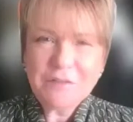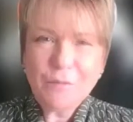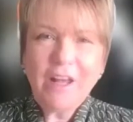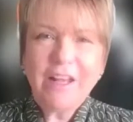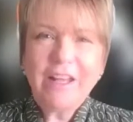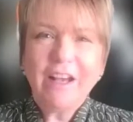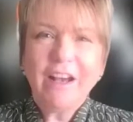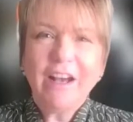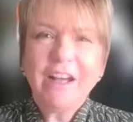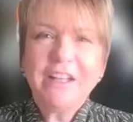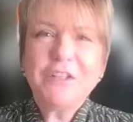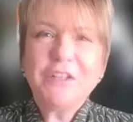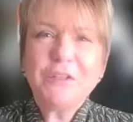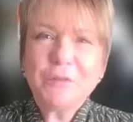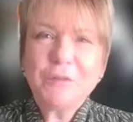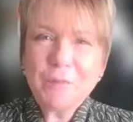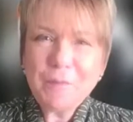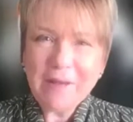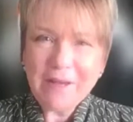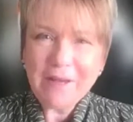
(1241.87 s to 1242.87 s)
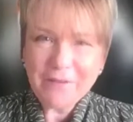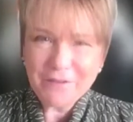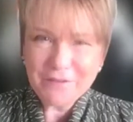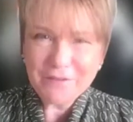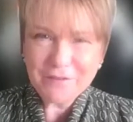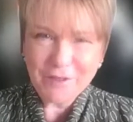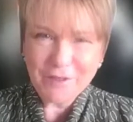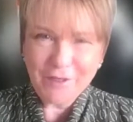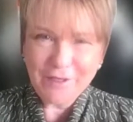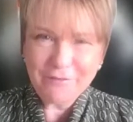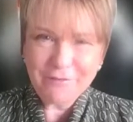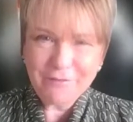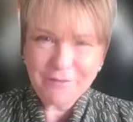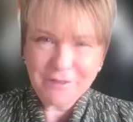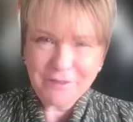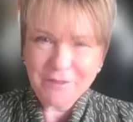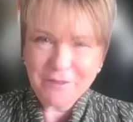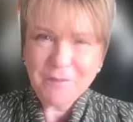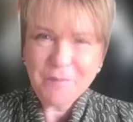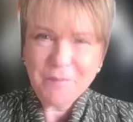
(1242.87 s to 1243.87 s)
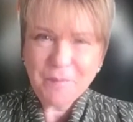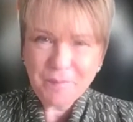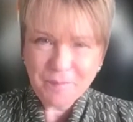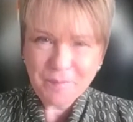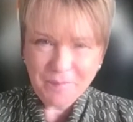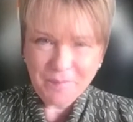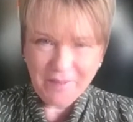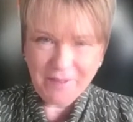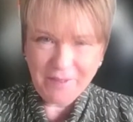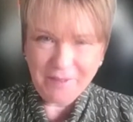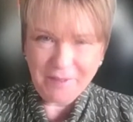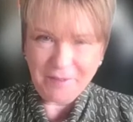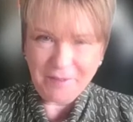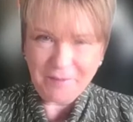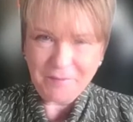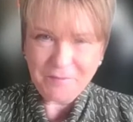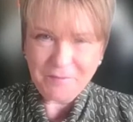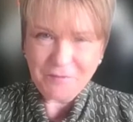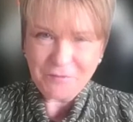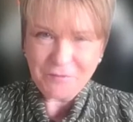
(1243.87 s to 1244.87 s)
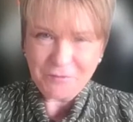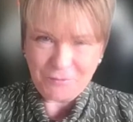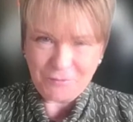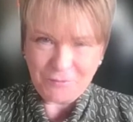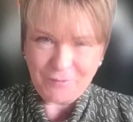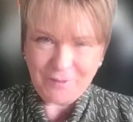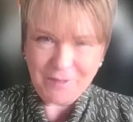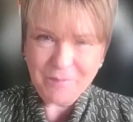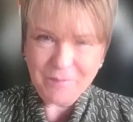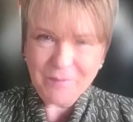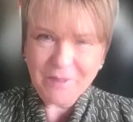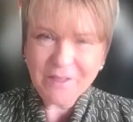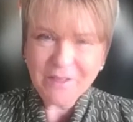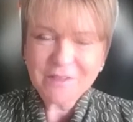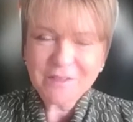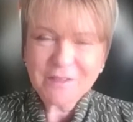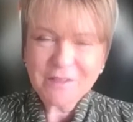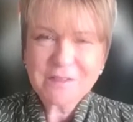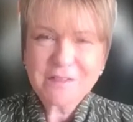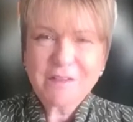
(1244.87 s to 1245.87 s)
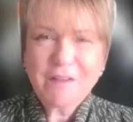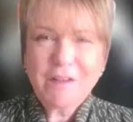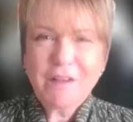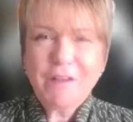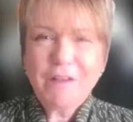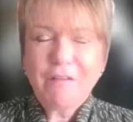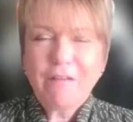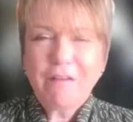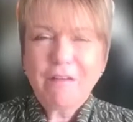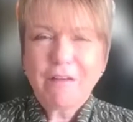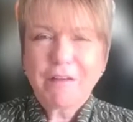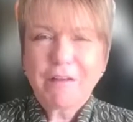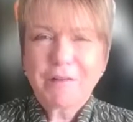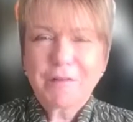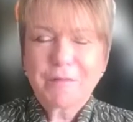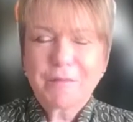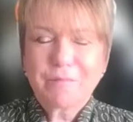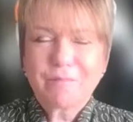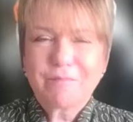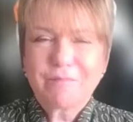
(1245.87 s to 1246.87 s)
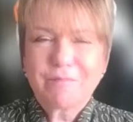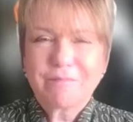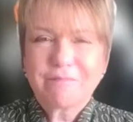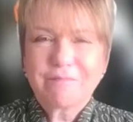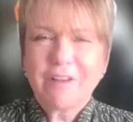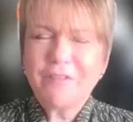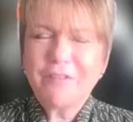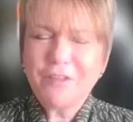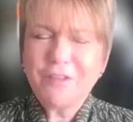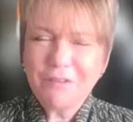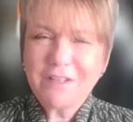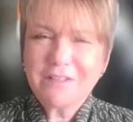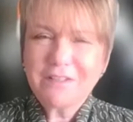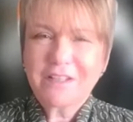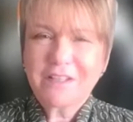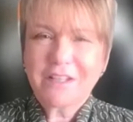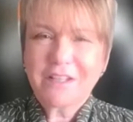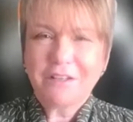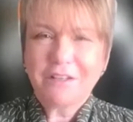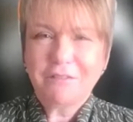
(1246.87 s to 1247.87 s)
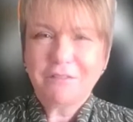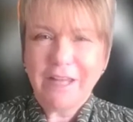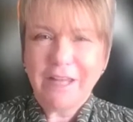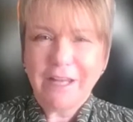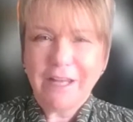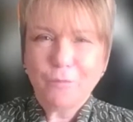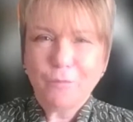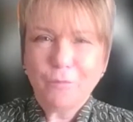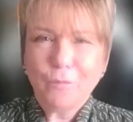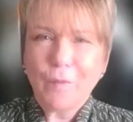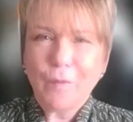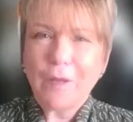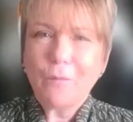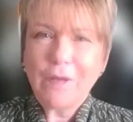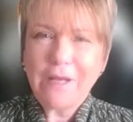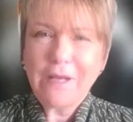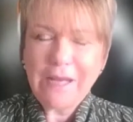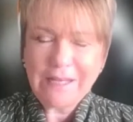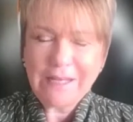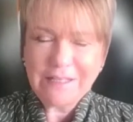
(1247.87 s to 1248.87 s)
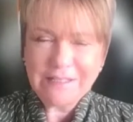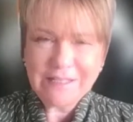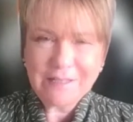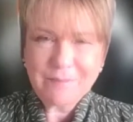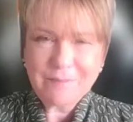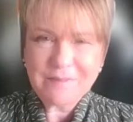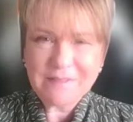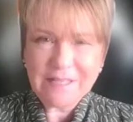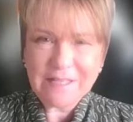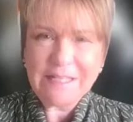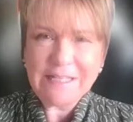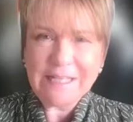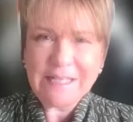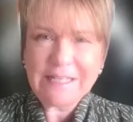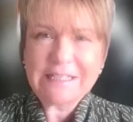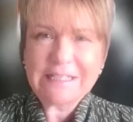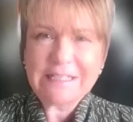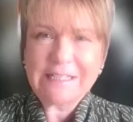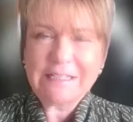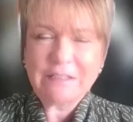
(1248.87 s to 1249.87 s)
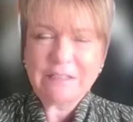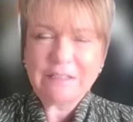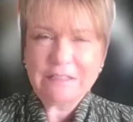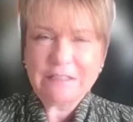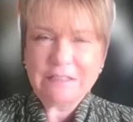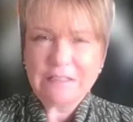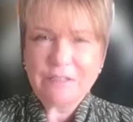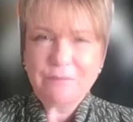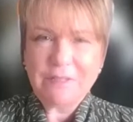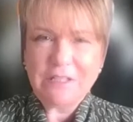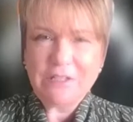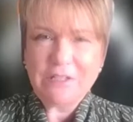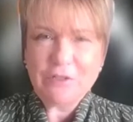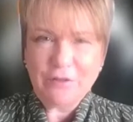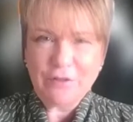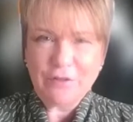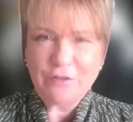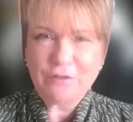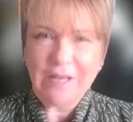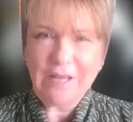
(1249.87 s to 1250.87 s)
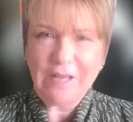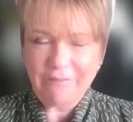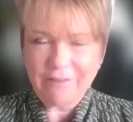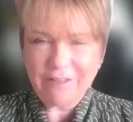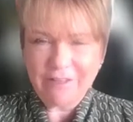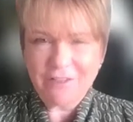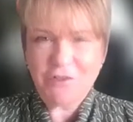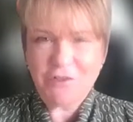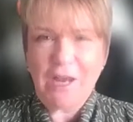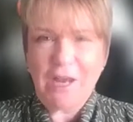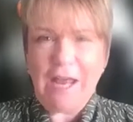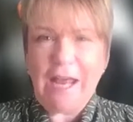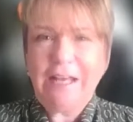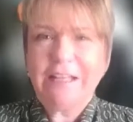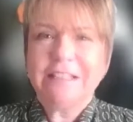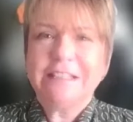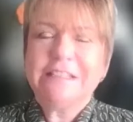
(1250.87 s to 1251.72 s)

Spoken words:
well, I knew about the diver story because a few years ago now, we ended up sitting next to each other having a chat.